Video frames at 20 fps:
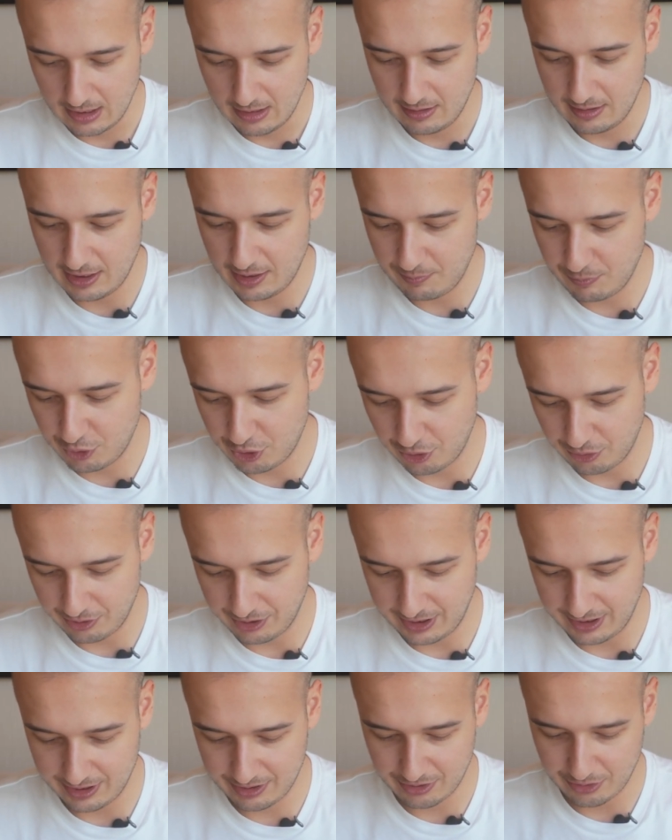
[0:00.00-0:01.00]
let me show you
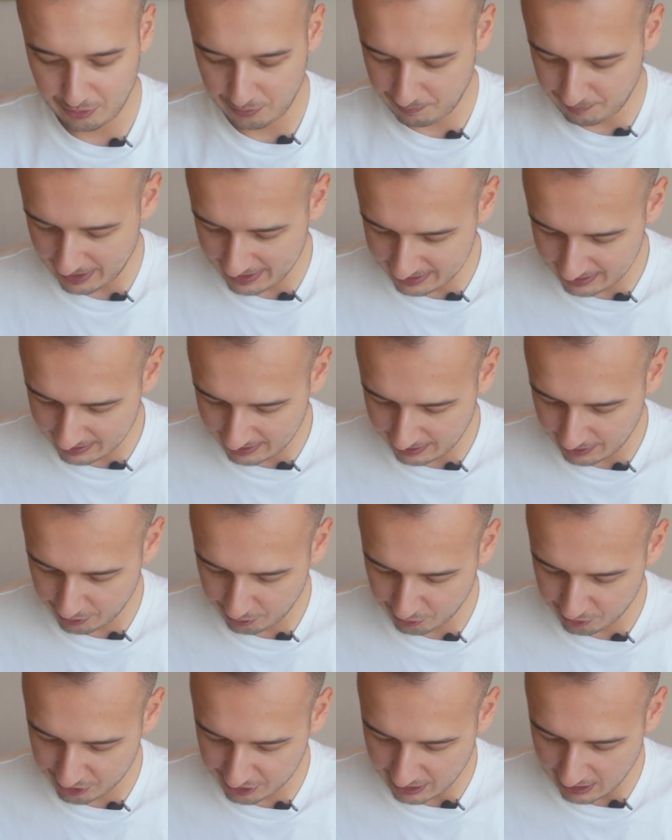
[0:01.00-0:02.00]
this. So basically
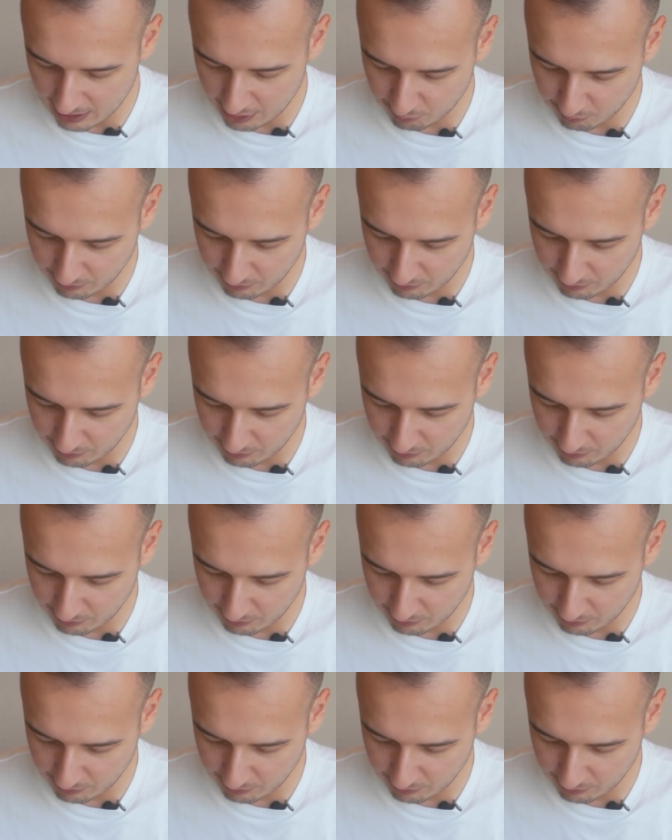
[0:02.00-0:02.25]
you start,